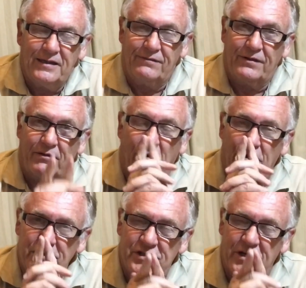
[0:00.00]
The
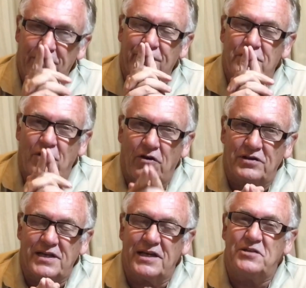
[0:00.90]
origin of the dogs
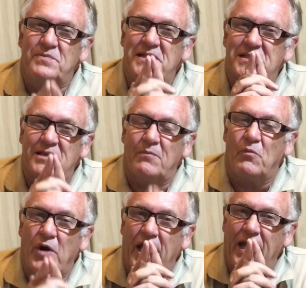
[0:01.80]
had to be
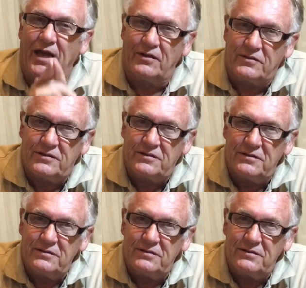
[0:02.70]
somewhere else,